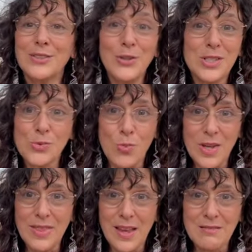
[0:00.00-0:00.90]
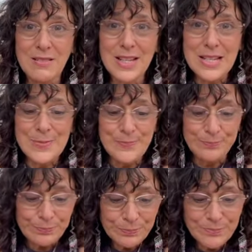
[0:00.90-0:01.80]
who doesn't want that, right?
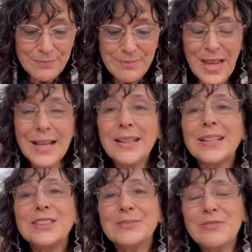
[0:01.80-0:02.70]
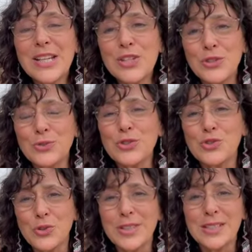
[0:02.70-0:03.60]
I'd like to invite you to
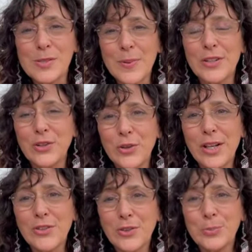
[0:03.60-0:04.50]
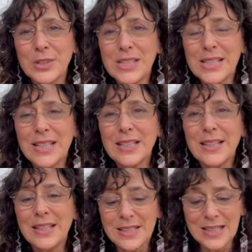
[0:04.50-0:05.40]
join the Inspired Creator community
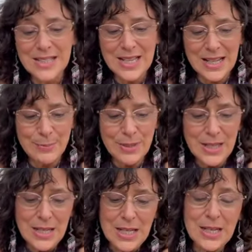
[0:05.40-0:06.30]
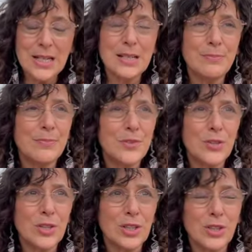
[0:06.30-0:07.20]
at this time. Um,
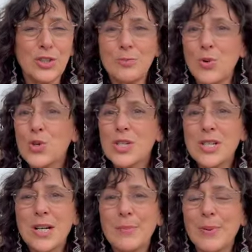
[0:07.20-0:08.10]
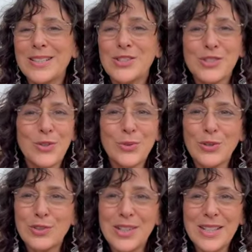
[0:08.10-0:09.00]
you can learn more by just going
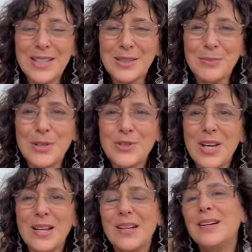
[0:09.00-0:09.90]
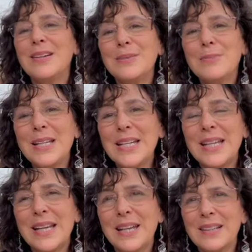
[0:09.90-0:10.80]
over to ninaamir.com,
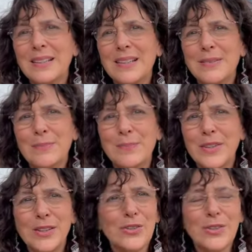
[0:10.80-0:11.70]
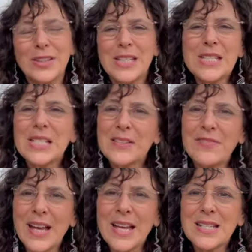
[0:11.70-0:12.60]
and um, you can easily
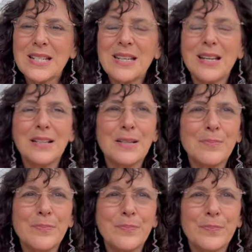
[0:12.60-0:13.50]
find um,